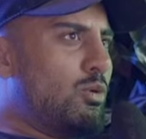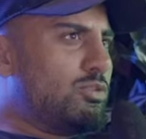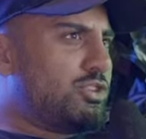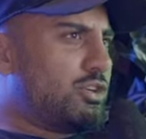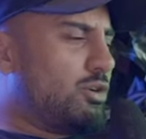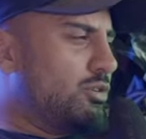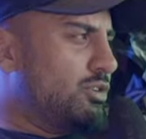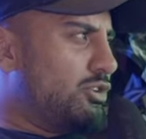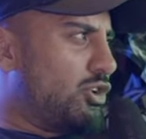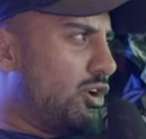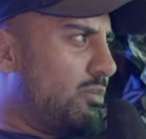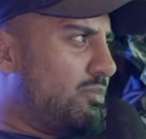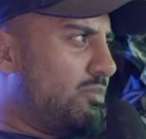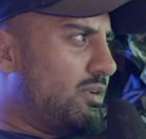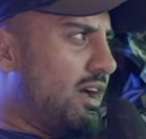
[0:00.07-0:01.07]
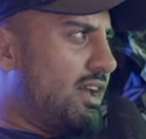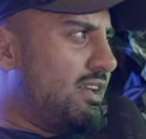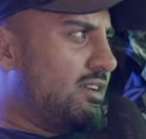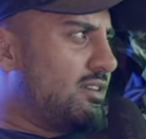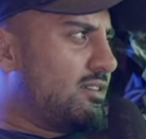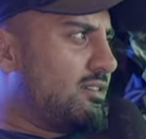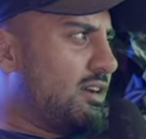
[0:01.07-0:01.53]
would you call your job?
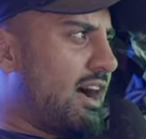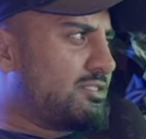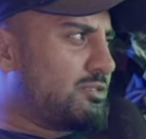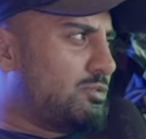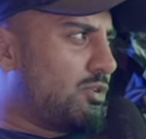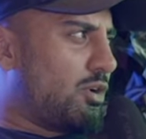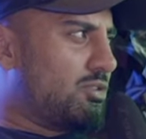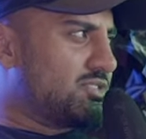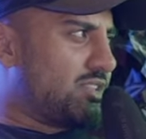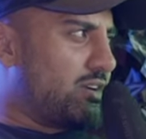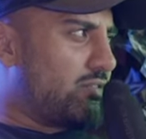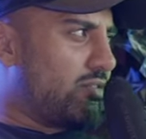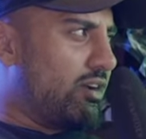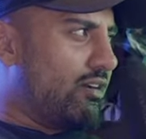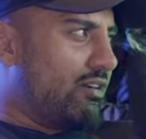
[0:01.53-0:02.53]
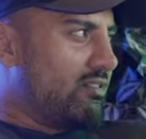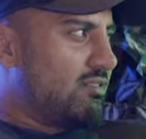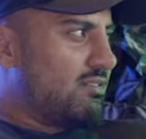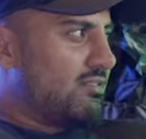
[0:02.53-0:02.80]
A adult content creator?